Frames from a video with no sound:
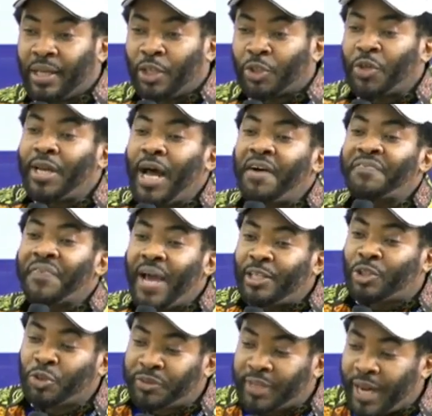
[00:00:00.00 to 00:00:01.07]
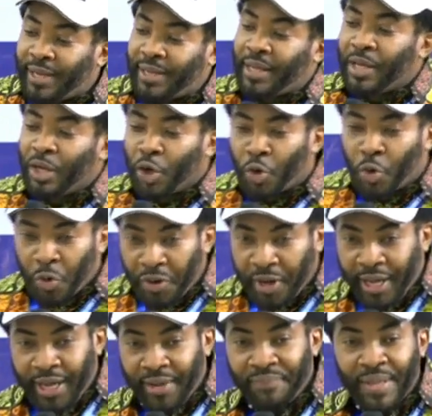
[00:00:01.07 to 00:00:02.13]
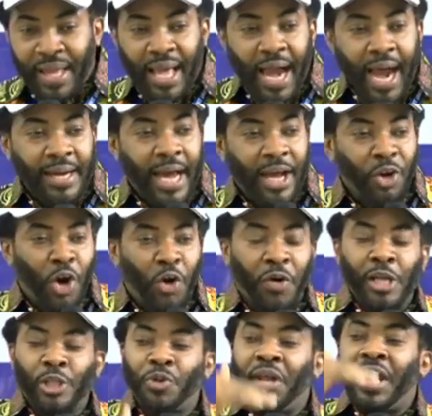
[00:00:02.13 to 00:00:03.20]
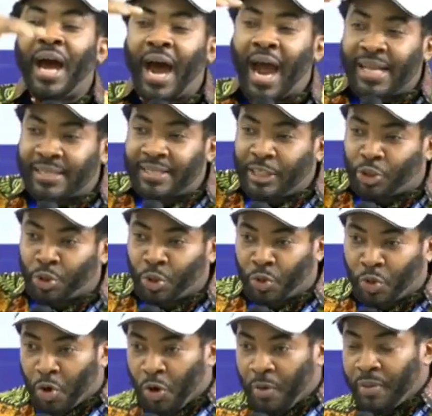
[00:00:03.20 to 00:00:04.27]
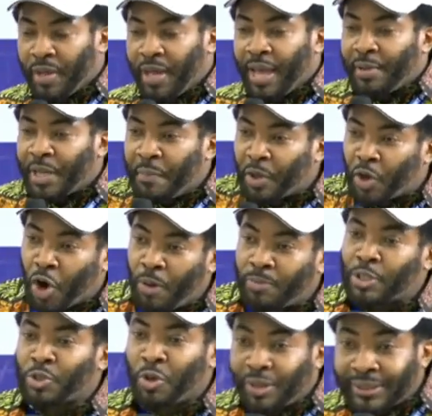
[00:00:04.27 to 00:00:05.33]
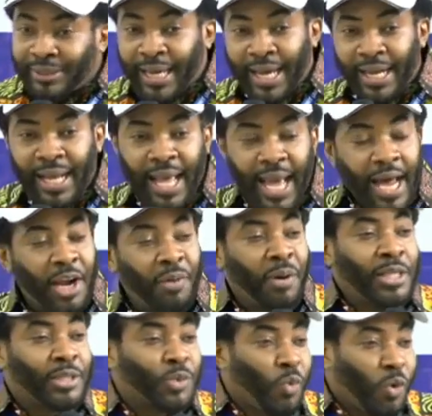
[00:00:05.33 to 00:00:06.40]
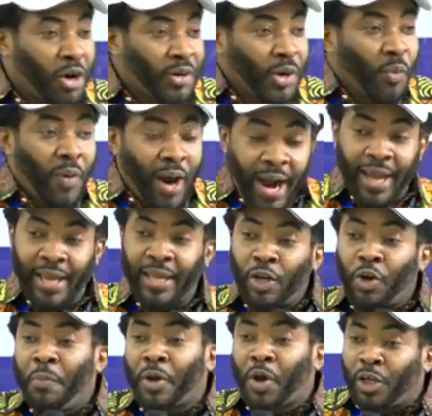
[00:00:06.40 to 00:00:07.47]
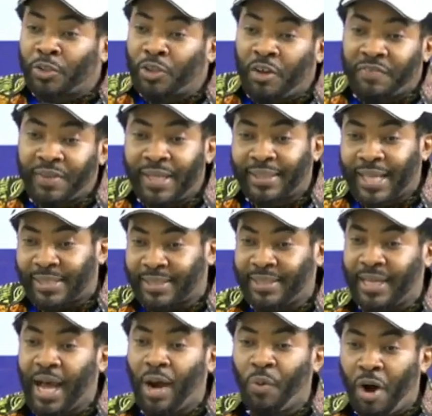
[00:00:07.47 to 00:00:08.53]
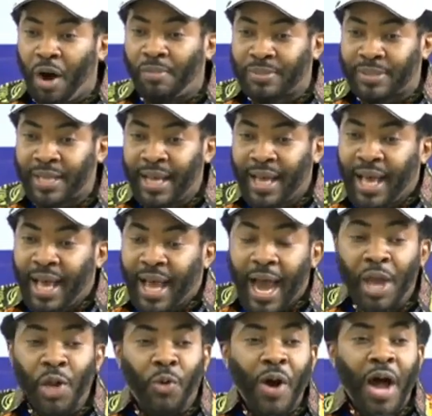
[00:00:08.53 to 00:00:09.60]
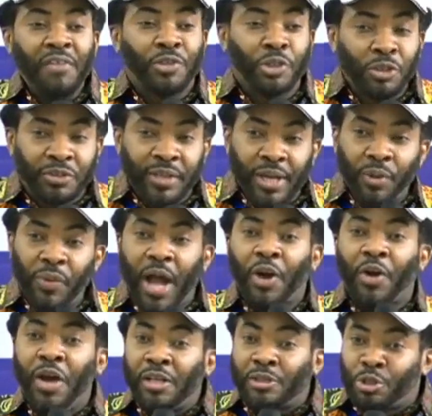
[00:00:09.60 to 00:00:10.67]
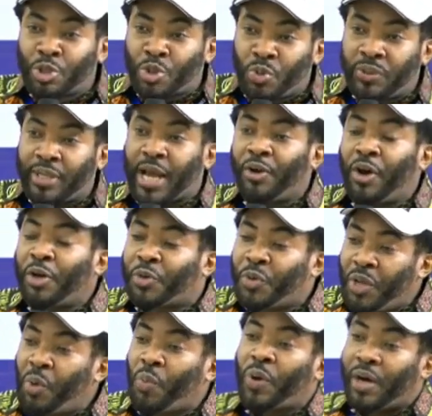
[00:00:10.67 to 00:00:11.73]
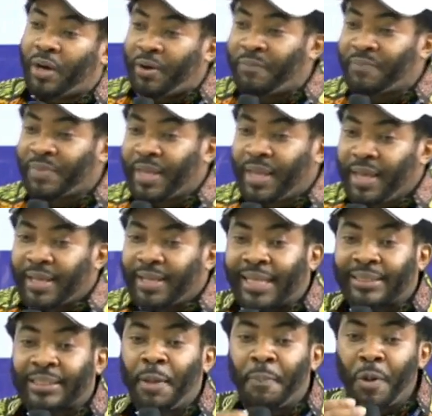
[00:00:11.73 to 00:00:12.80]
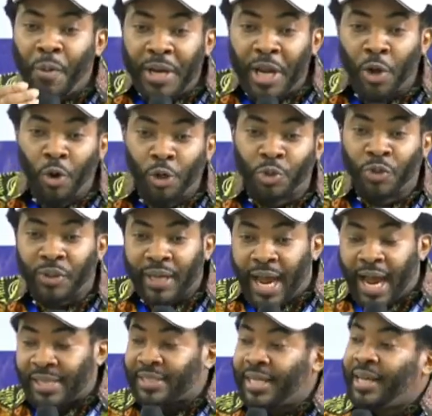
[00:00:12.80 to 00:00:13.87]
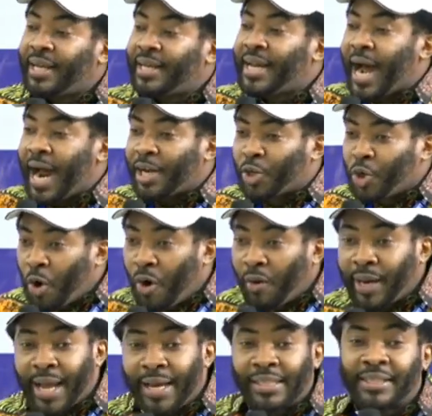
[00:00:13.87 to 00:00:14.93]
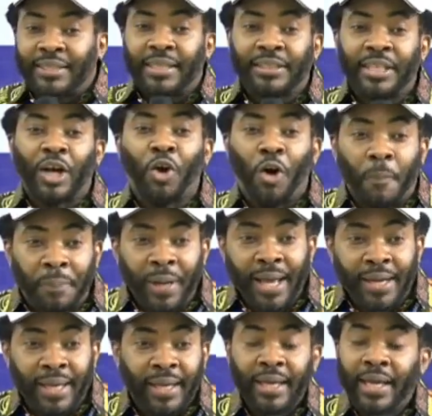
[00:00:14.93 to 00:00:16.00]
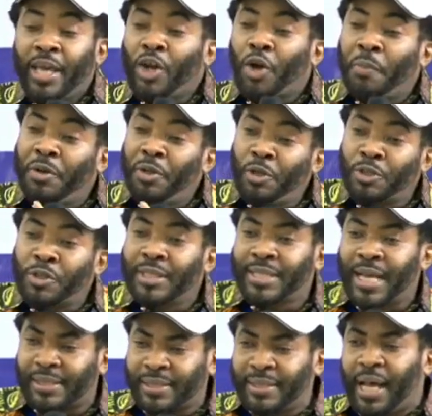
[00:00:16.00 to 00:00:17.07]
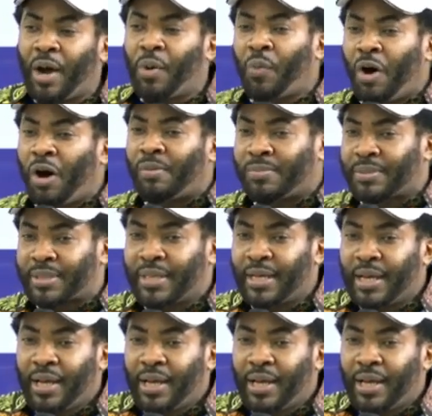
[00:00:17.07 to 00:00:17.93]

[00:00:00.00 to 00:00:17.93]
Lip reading: So you now find children growing, and they are not growing to the heights they should grow. They become stunted, and everybody's wondering why. It could be because of intestinal worms. And you could have children who are going to school, they are not doing well, they are sleeping when they go to class, they are dull, and the teachers are complaining. It could be due to intestinal worms.